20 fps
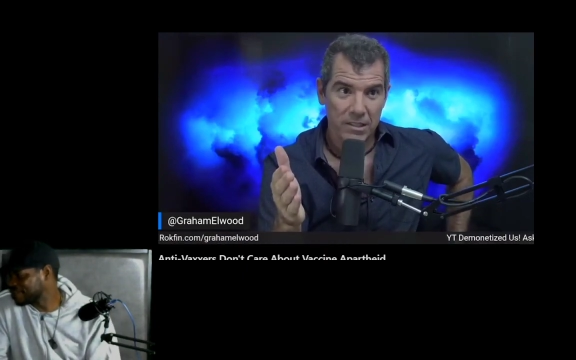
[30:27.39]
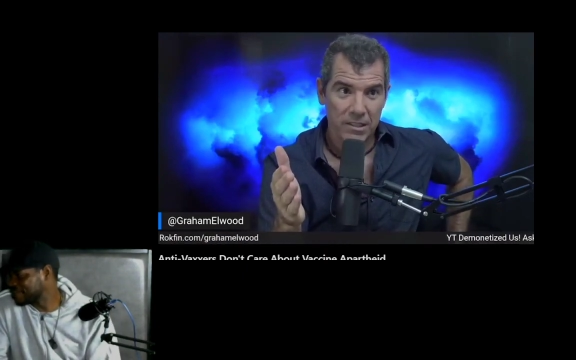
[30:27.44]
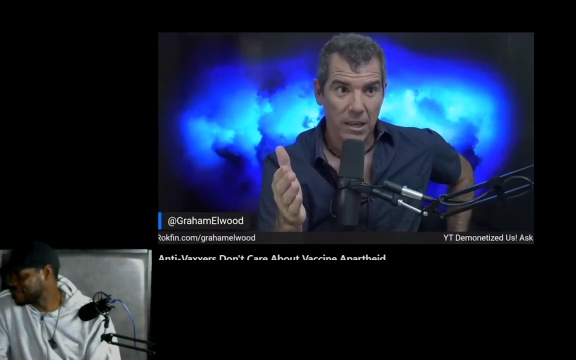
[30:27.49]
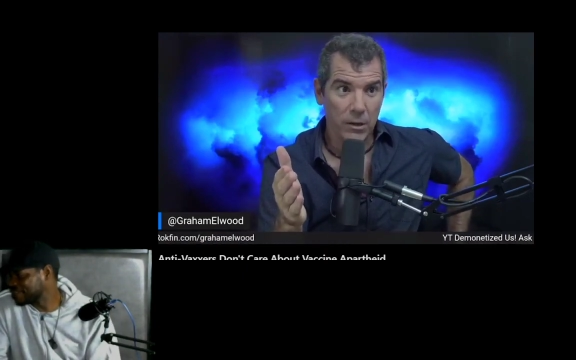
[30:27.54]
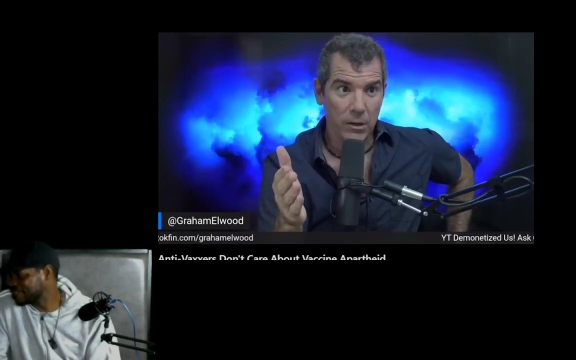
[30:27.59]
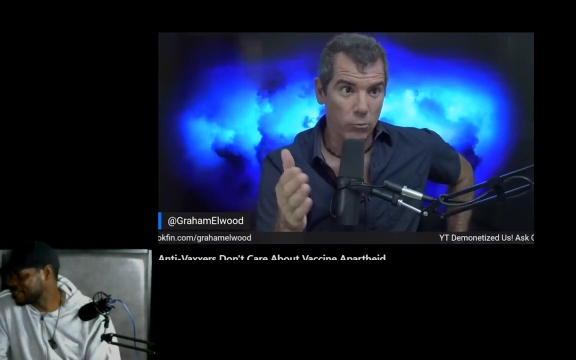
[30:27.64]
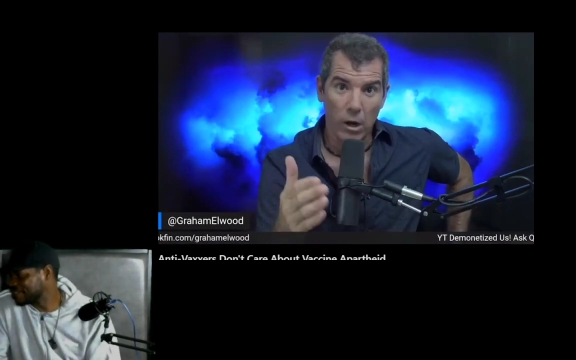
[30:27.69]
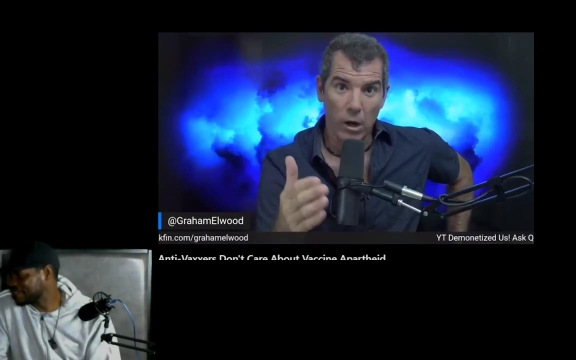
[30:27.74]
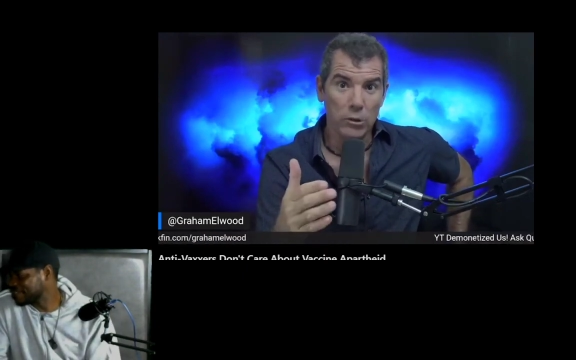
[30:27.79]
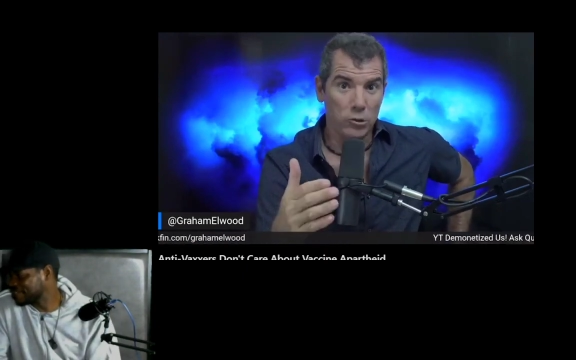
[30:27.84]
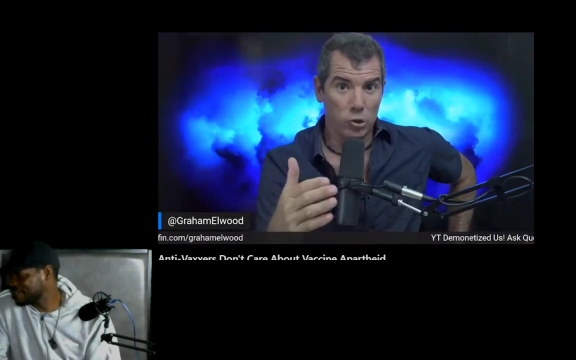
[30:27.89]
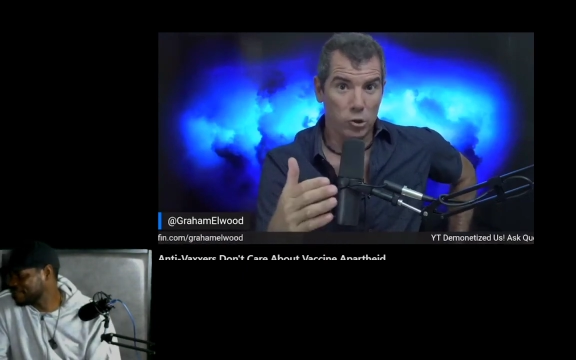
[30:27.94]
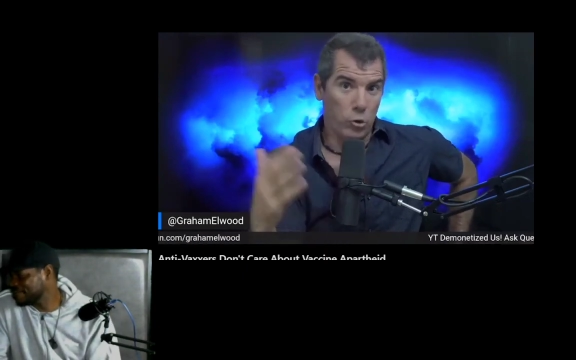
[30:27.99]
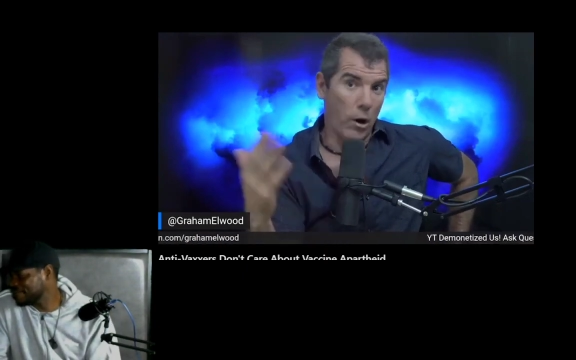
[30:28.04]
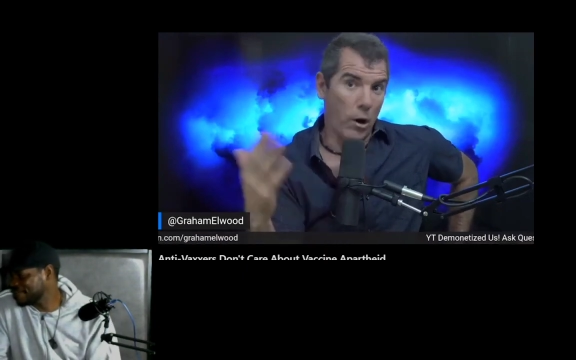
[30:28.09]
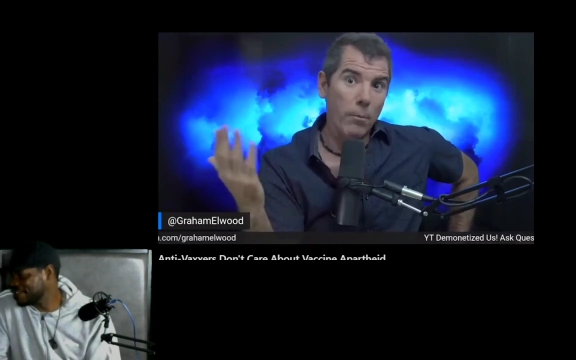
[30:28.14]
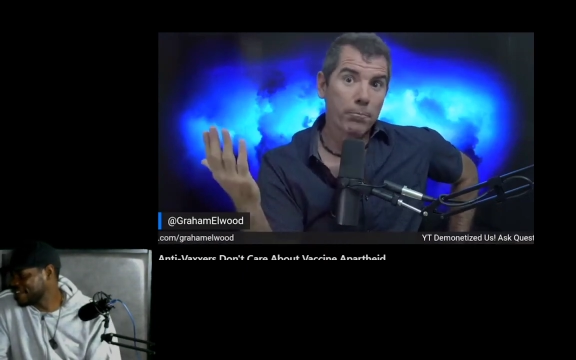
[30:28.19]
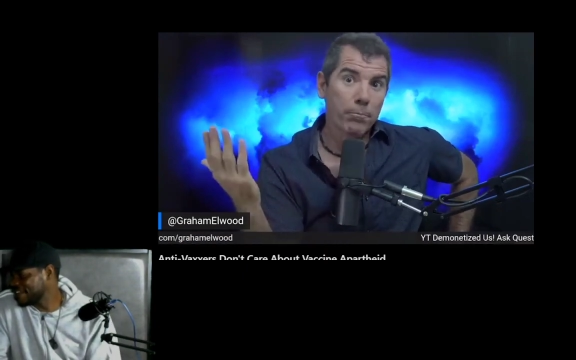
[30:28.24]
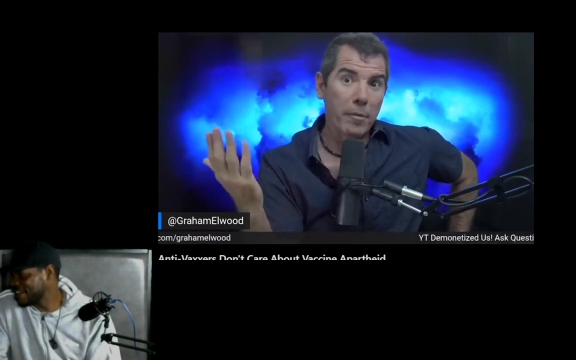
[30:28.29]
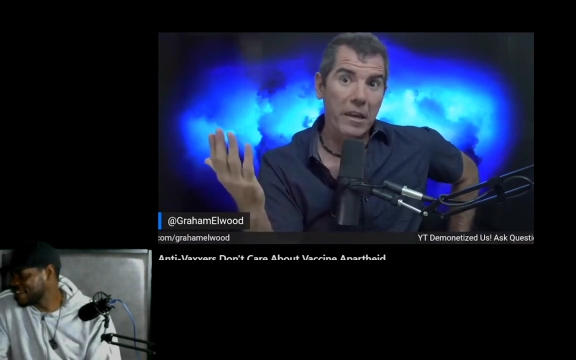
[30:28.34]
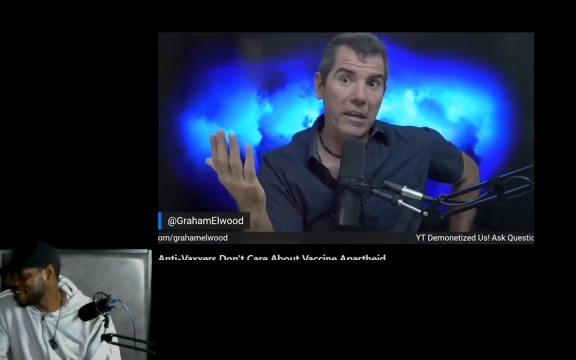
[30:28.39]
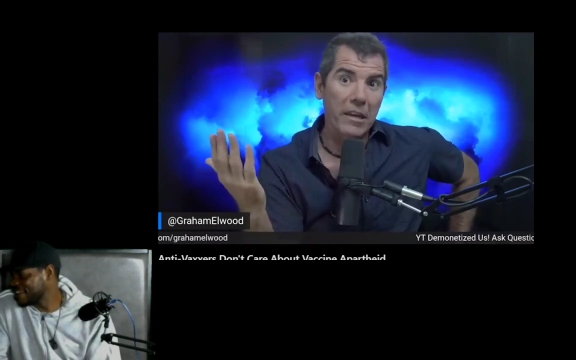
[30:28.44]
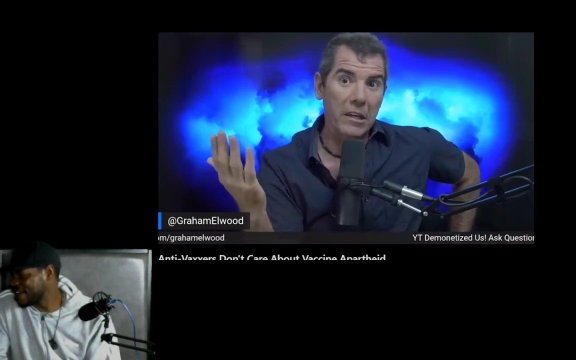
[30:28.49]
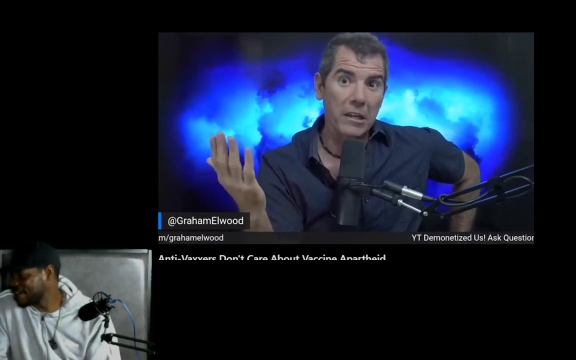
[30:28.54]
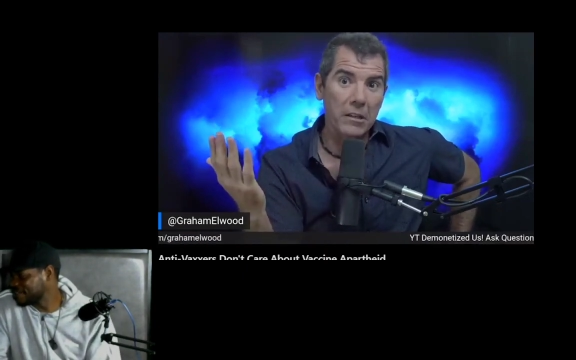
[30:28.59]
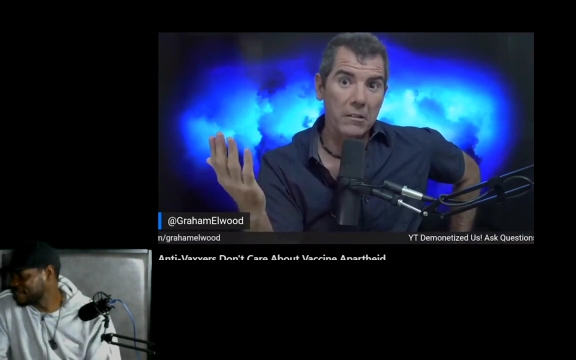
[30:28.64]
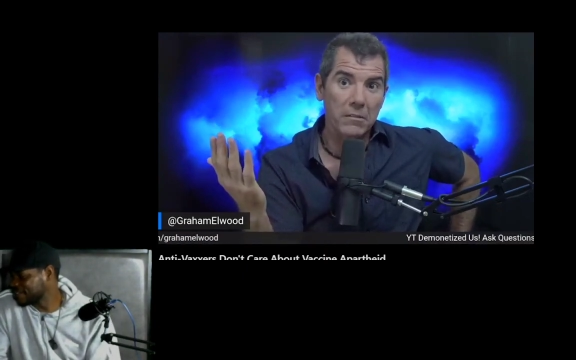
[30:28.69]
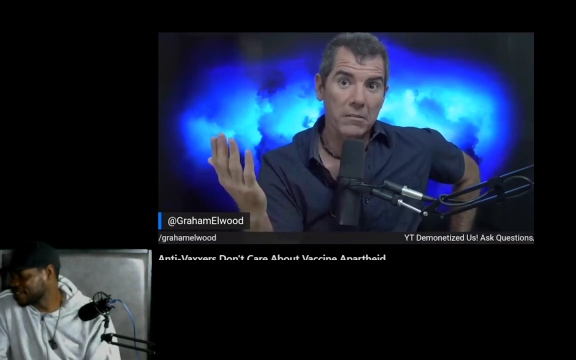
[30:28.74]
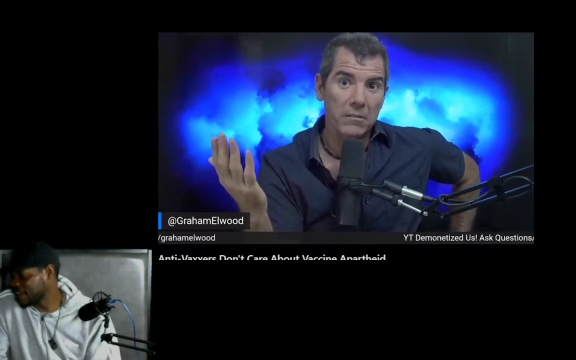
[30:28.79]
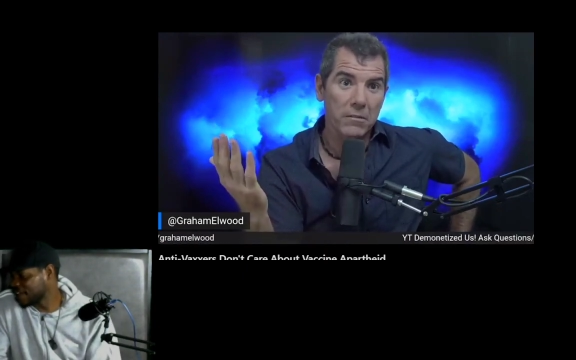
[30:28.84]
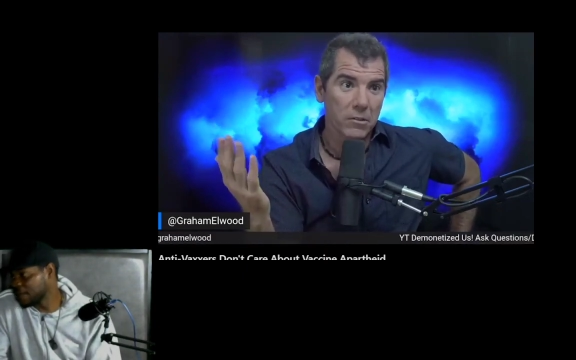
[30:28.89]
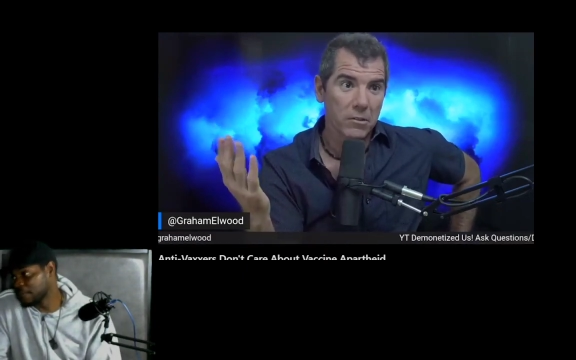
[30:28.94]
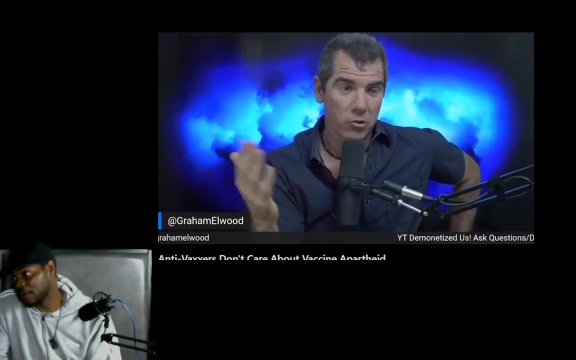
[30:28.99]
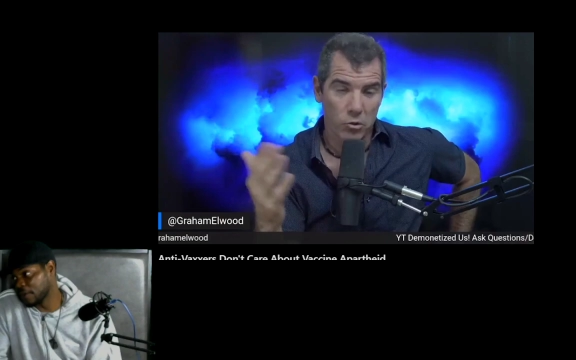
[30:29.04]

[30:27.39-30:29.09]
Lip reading: It's like, well, Trump beat it.